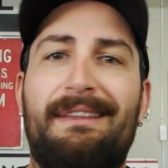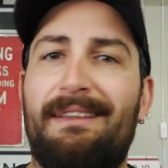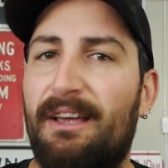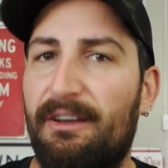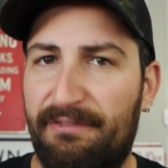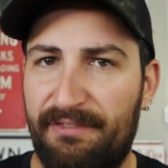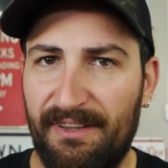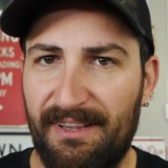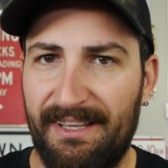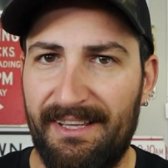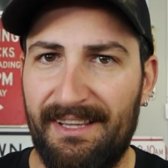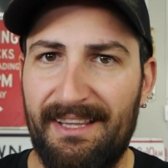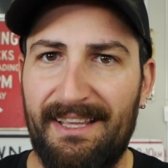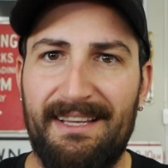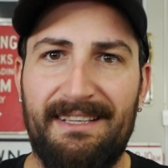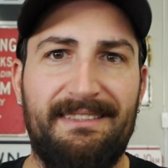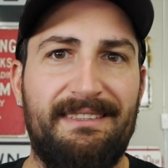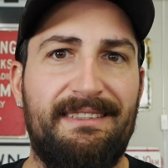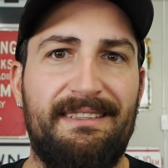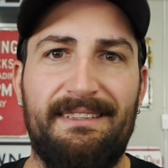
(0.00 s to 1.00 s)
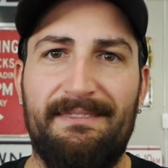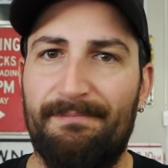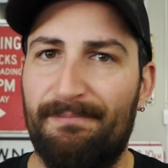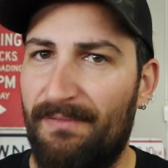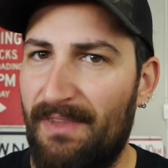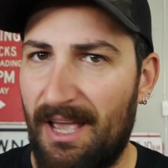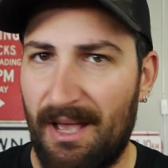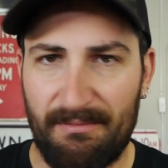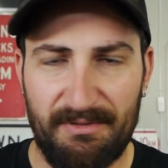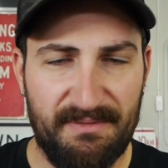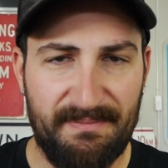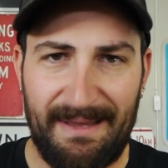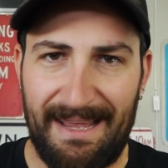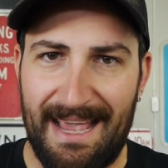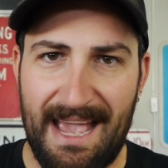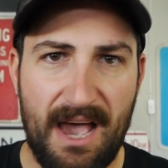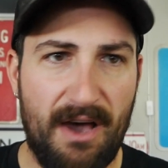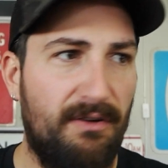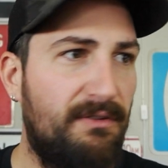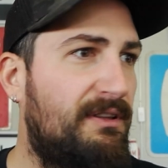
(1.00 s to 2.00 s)
Affiliate links helps me
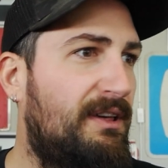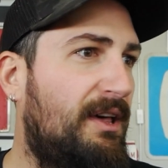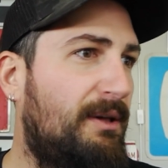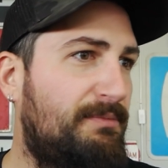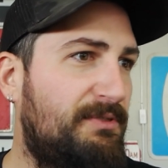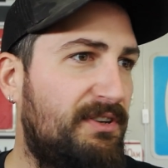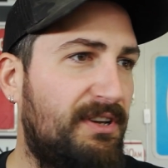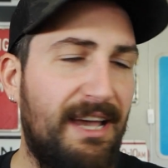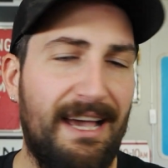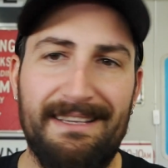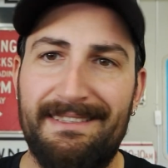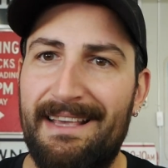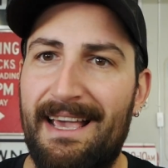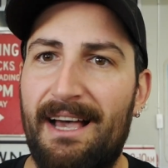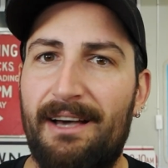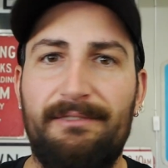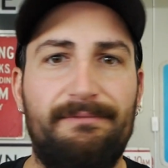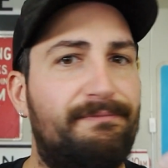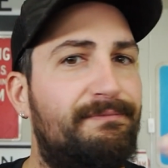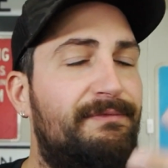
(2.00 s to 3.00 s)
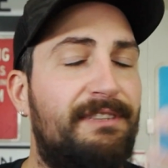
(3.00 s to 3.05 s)
out, helps you guys out,